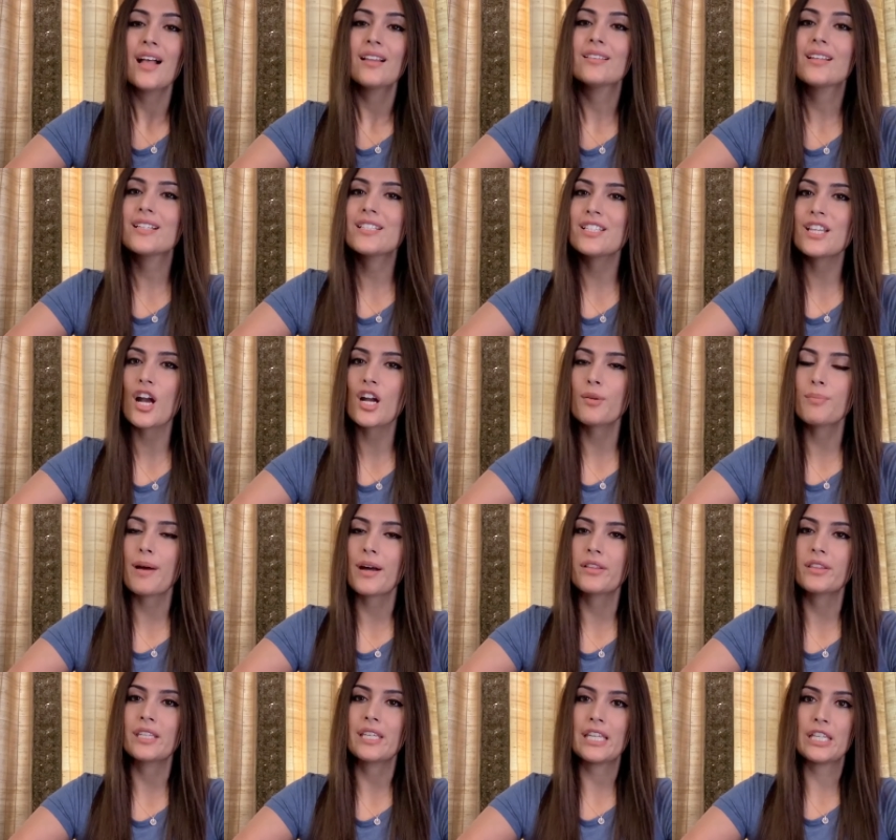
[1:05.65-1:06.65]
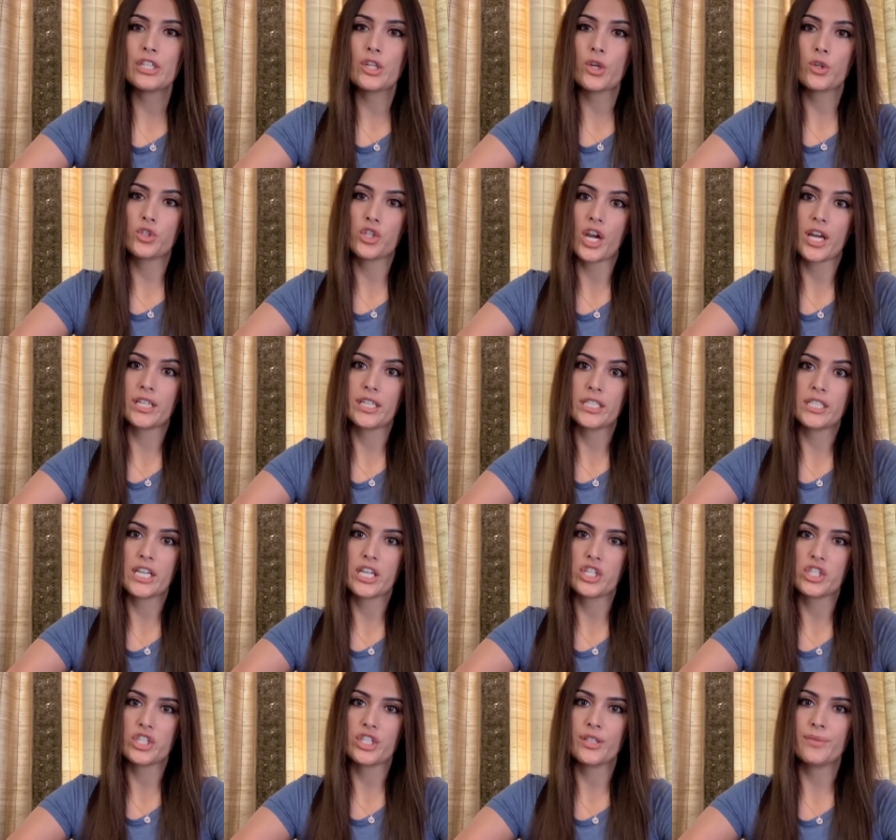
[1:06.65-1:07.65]
Let's talk about the Indo-China
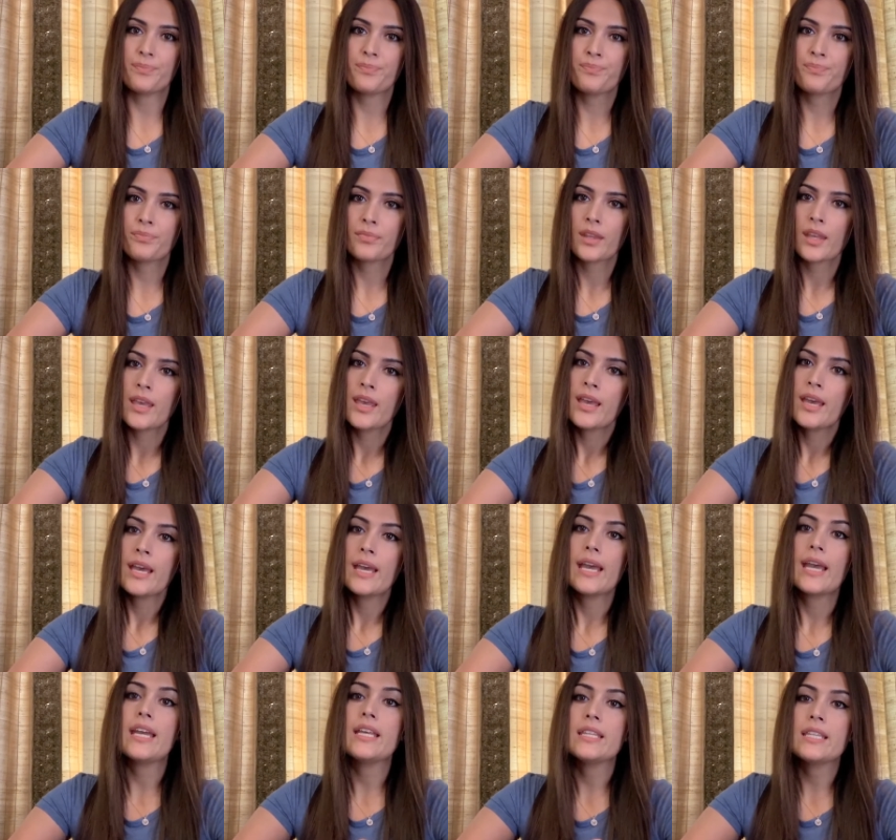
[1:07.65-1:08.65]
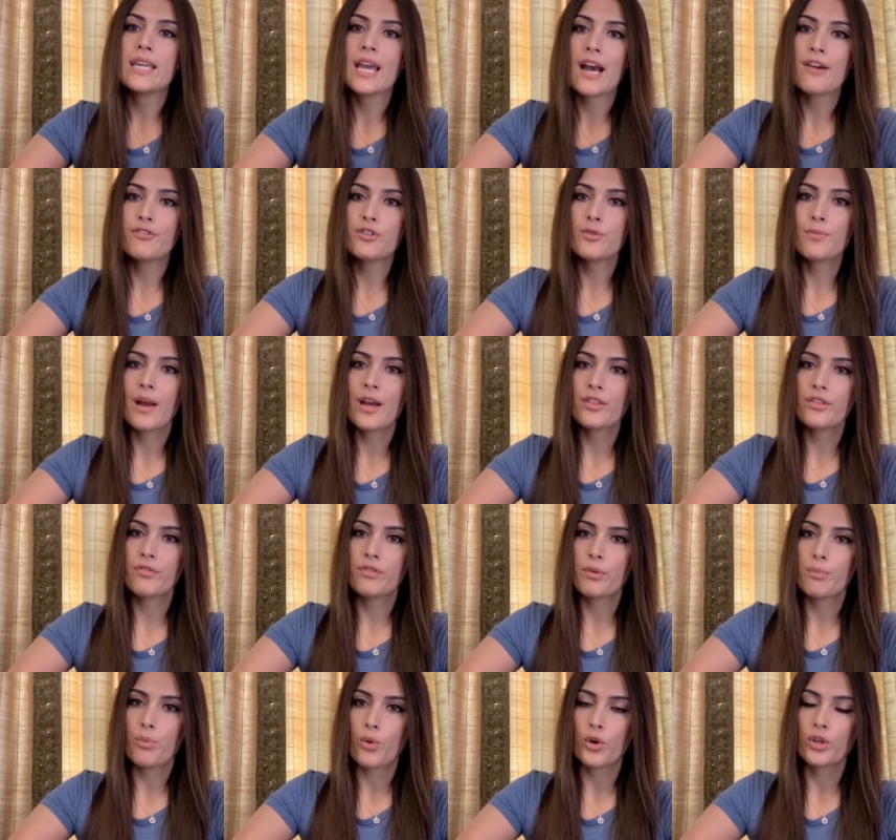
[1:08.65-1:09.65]
tension. In the aftermath of
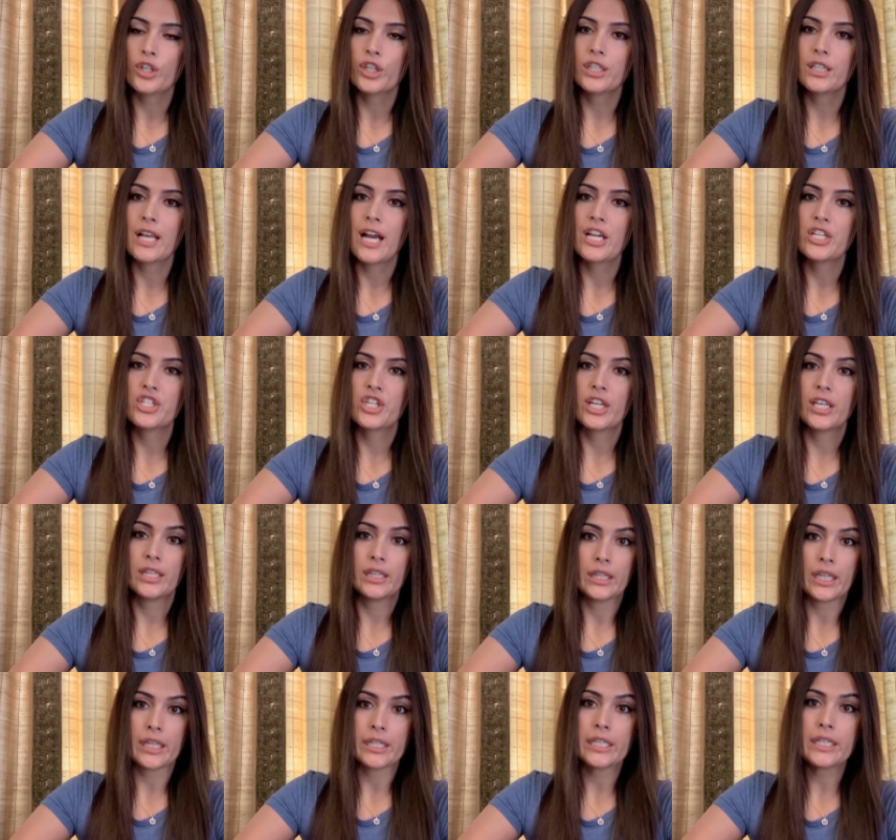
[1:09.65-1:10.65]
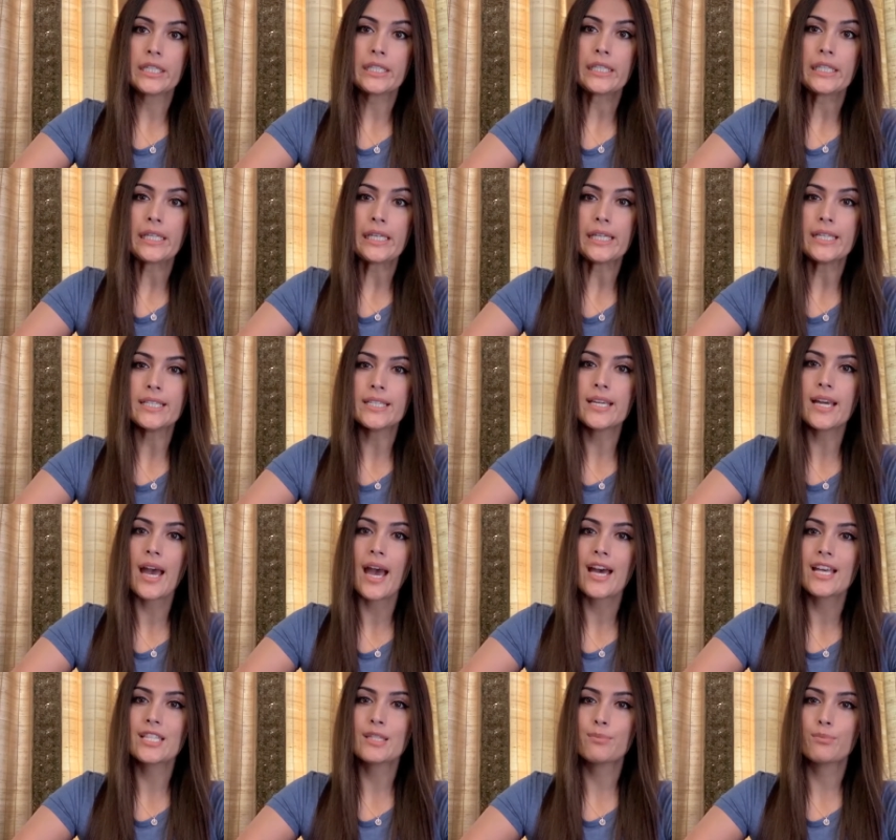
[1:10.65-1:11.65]
the border clash in Ladakh, India
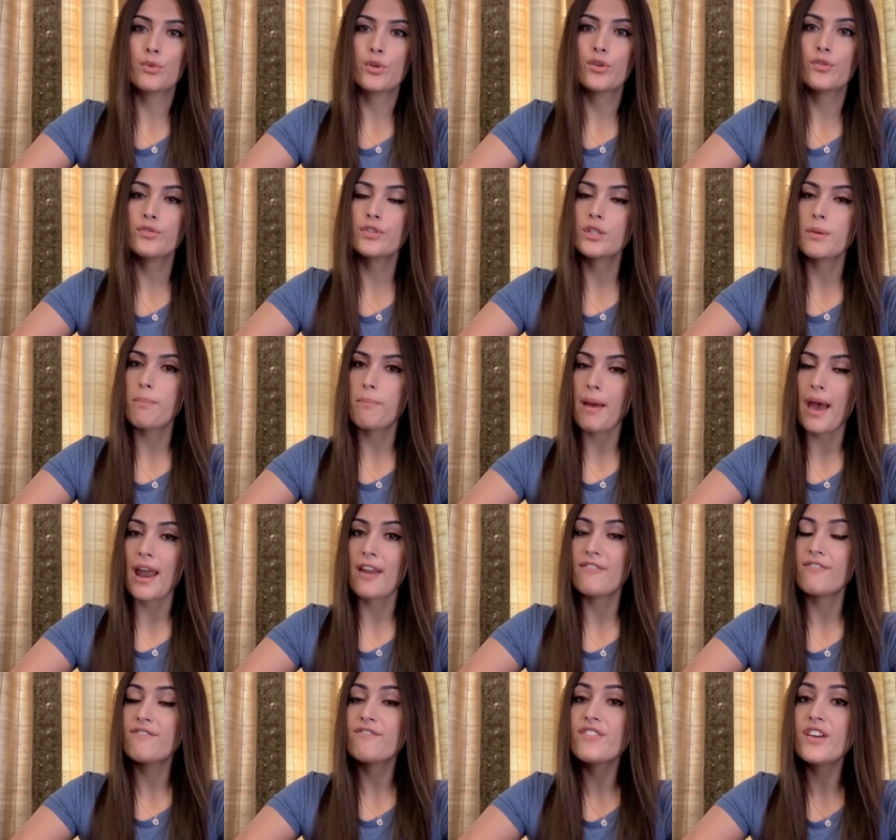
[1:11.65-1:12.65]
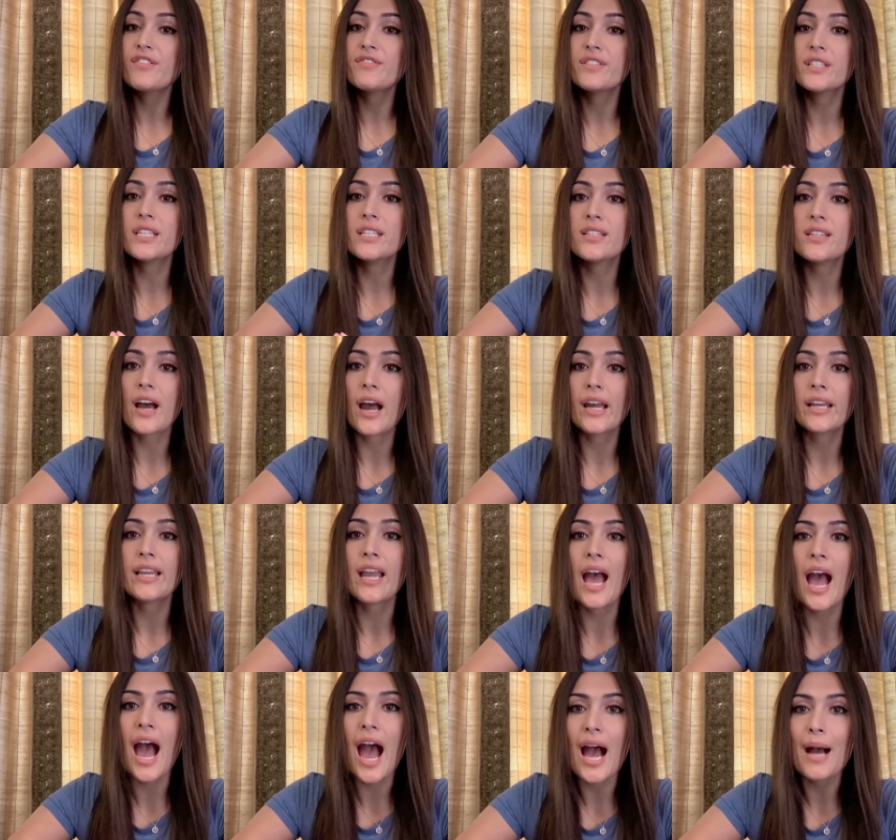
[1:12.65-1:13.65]
has moved to ban
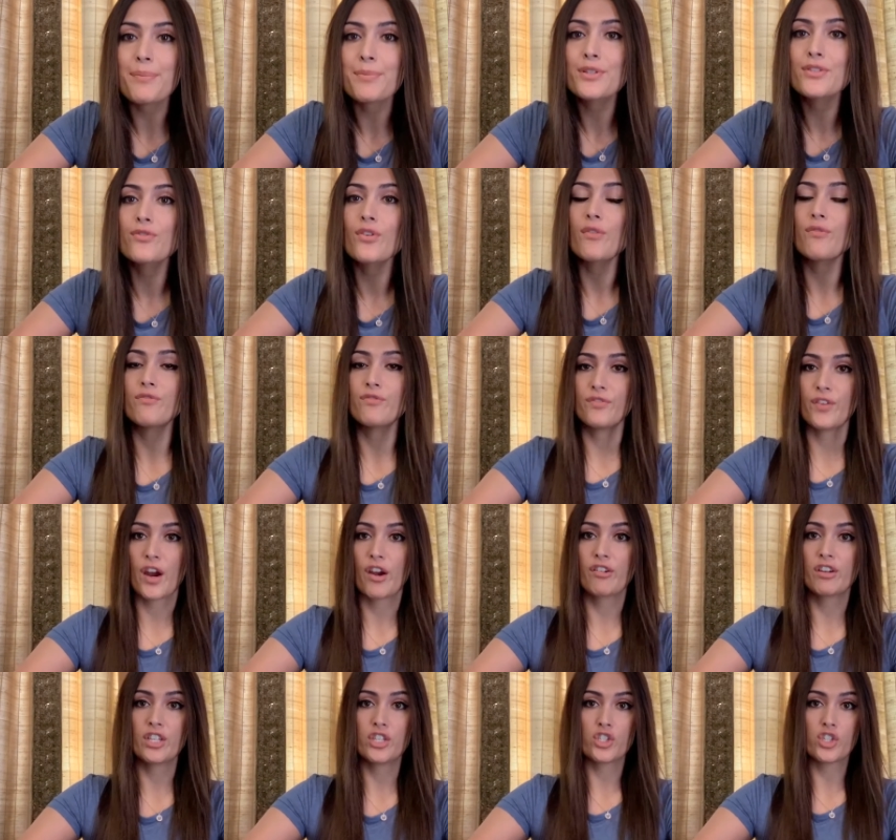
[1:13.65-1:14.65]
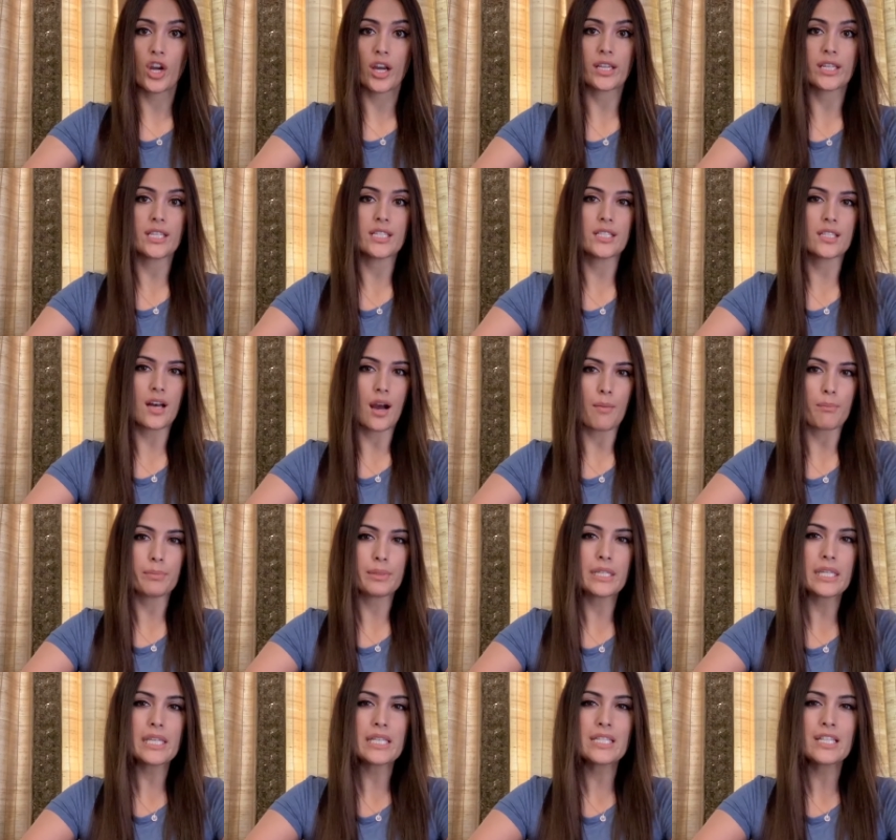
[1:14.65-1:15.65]
59 apps from various Chinese
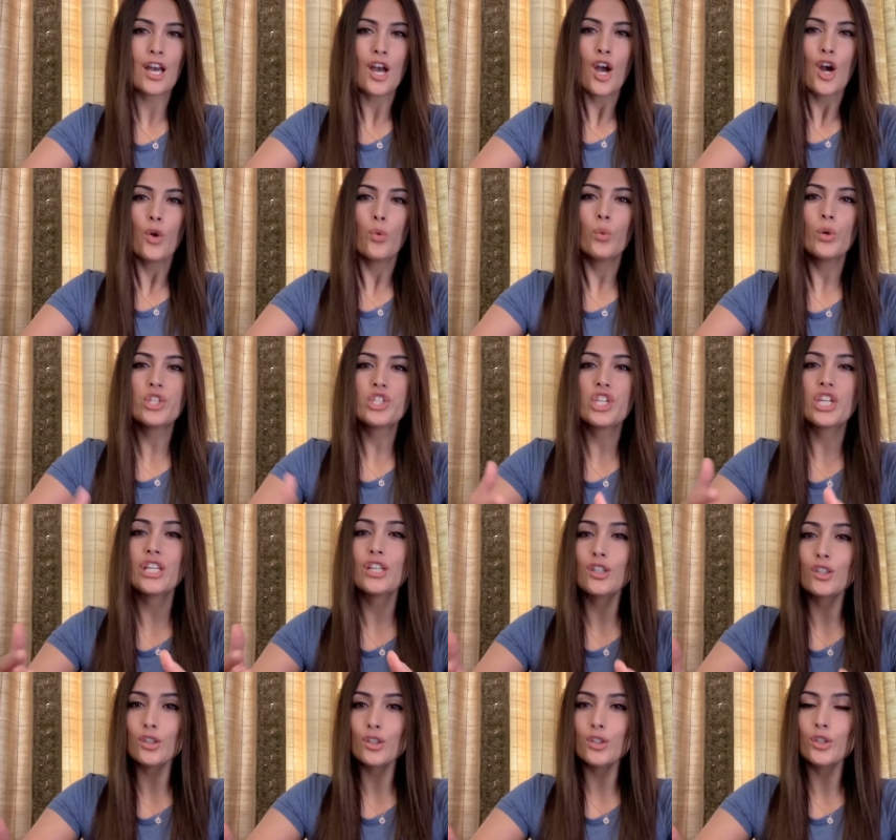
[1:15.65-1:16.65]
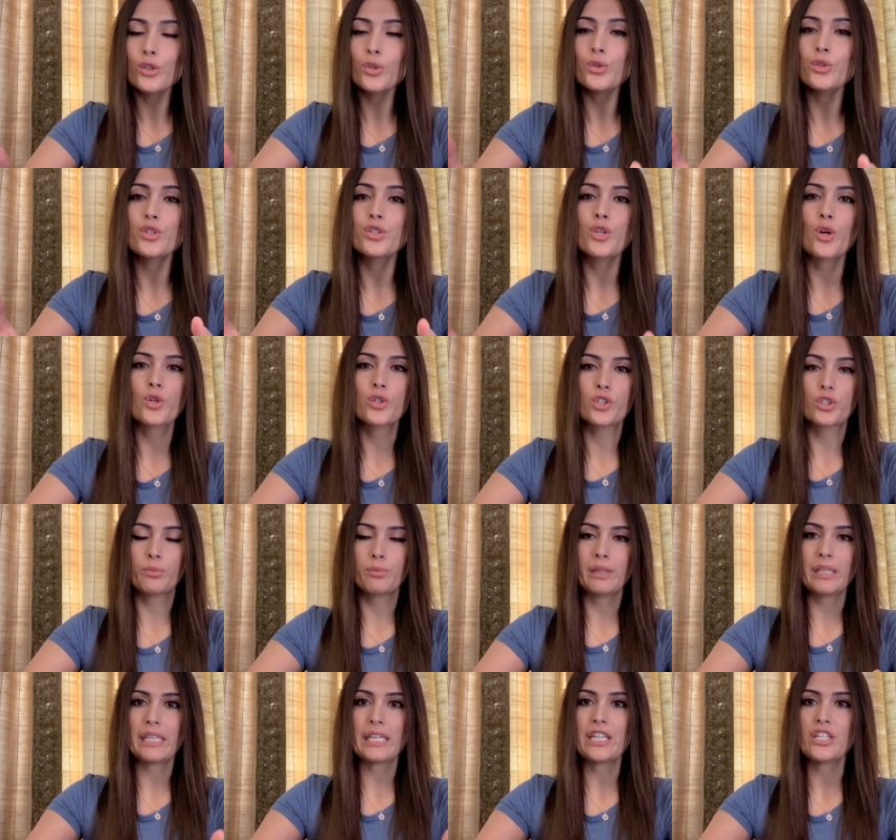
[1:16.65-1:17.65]
companies, which include social
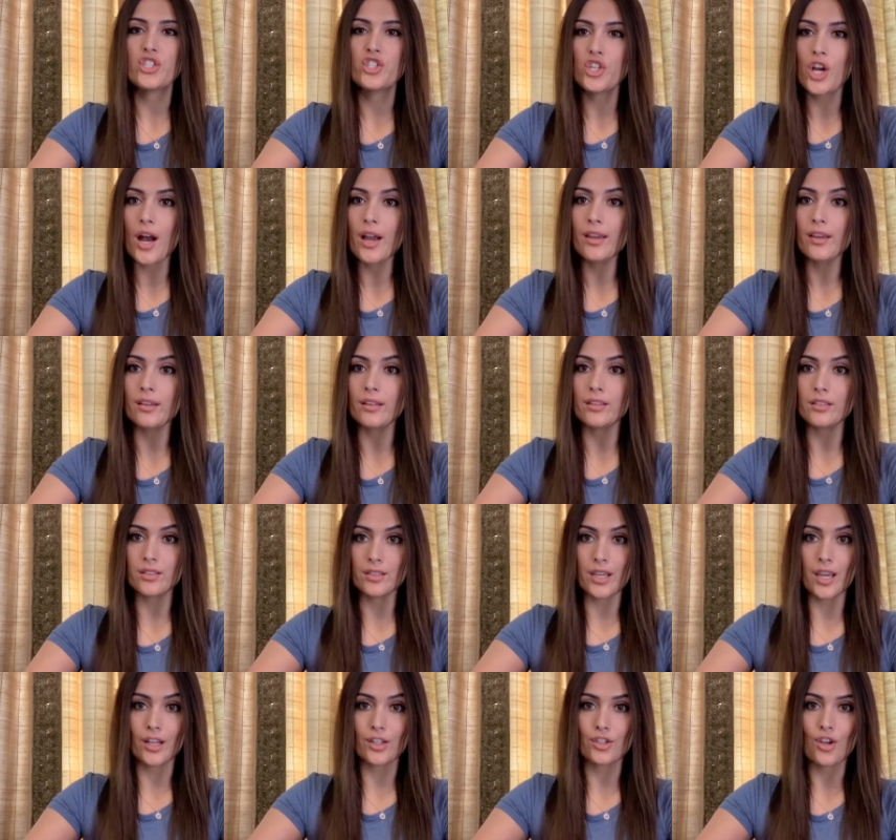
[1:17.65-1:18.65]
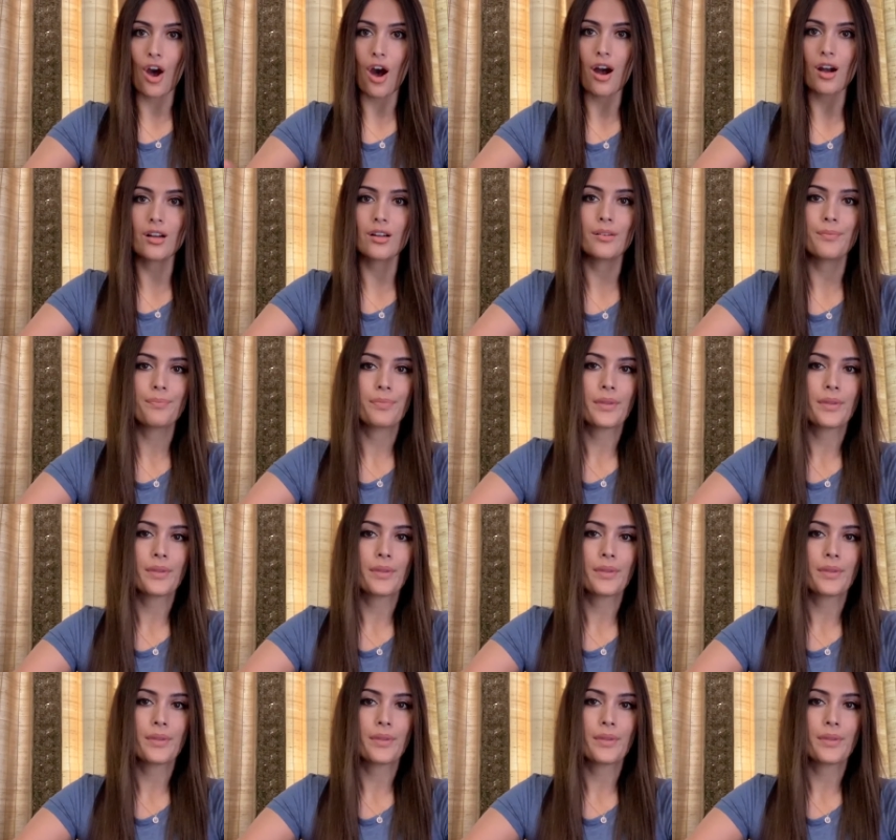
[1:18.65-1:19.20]
media giant TikTok.